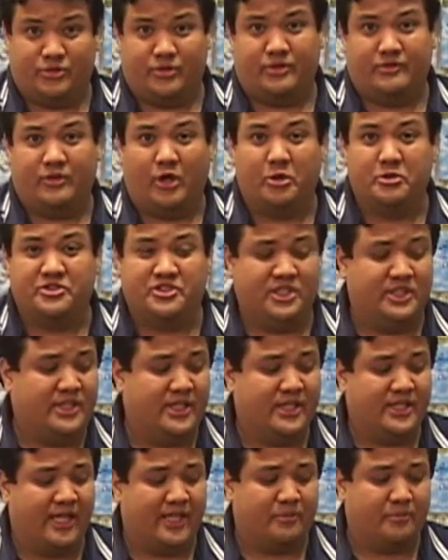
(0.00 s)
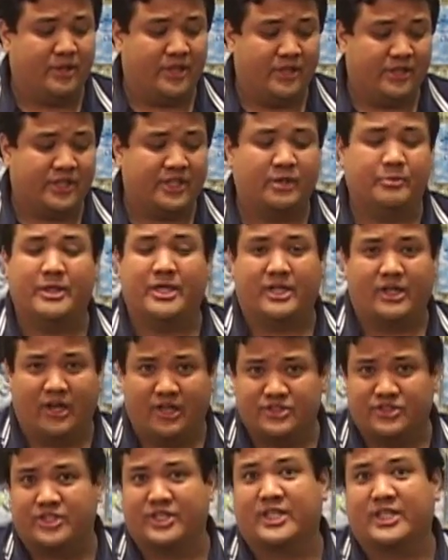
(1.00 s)
sort of OCD like me, you're going to be
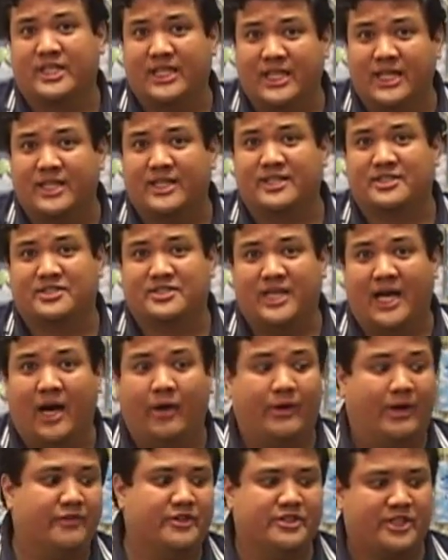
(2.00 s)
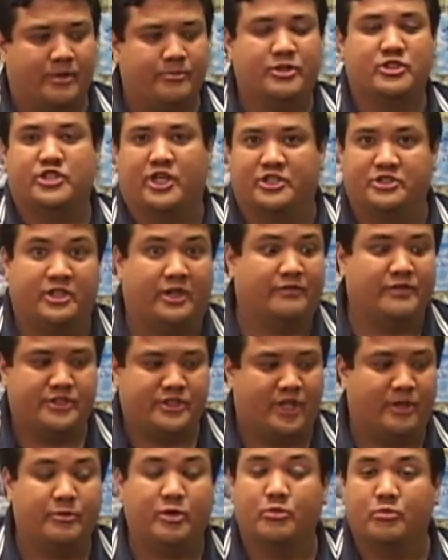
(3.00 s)
constantly cleaning this down. Every time you touch it, every
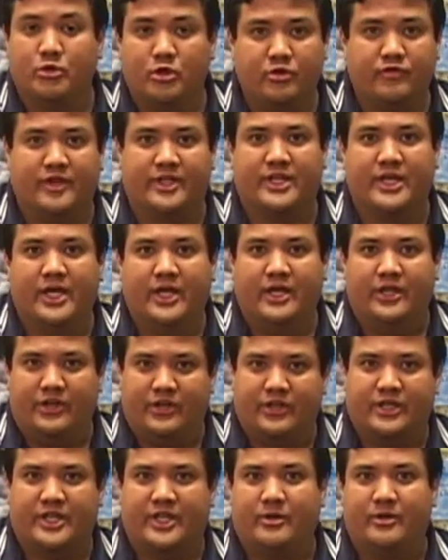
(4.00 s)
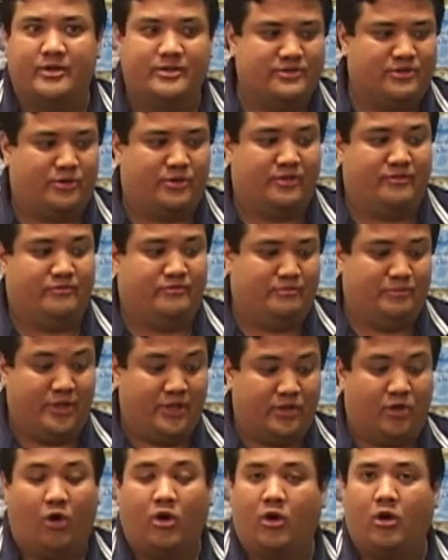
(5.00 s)
time you move it, you're going to sort of
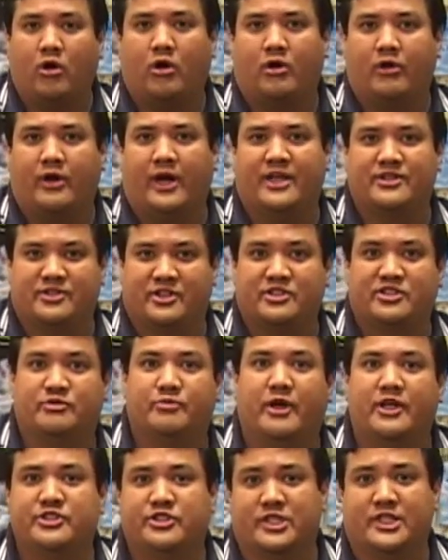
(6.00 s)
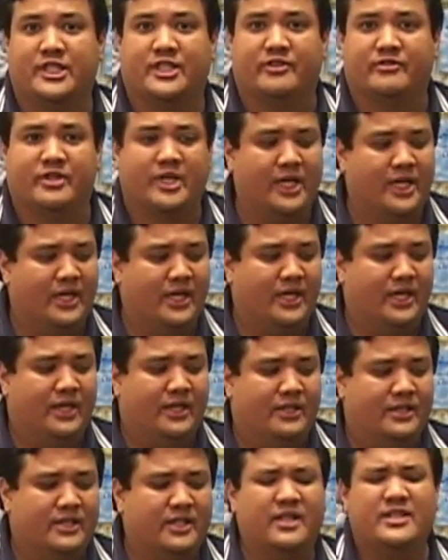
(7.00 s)
be in horror at the smudge you leave.
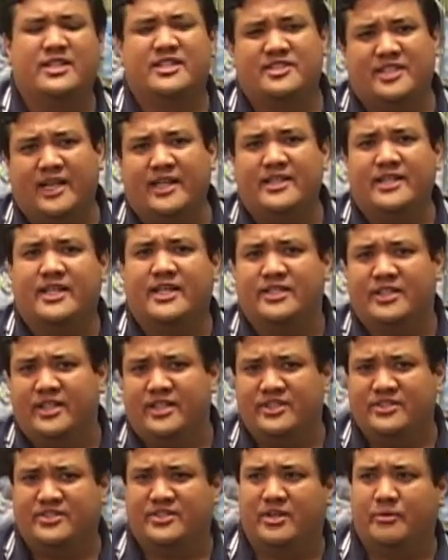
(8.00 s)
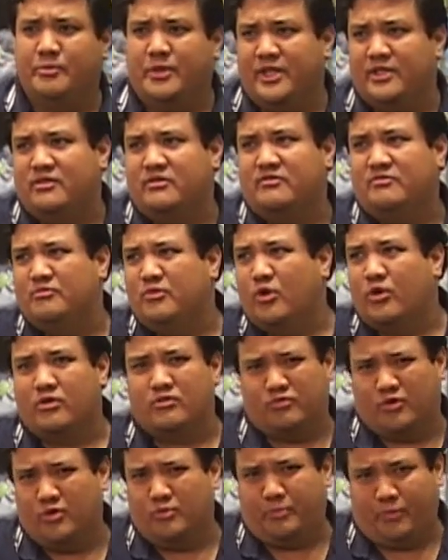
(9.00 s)
The second thing is a bit
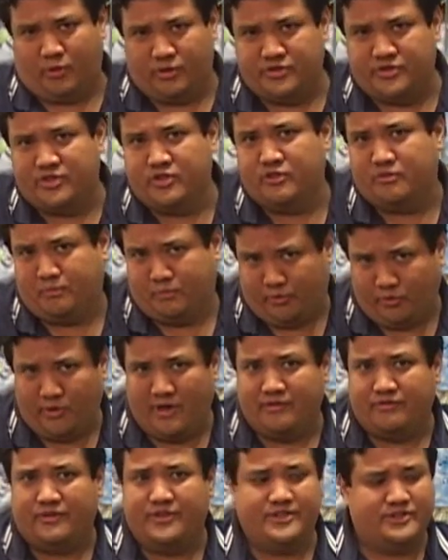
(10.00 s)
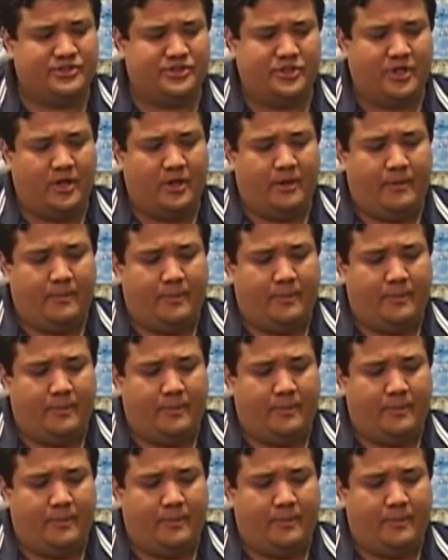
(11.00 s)
more well, personal preference.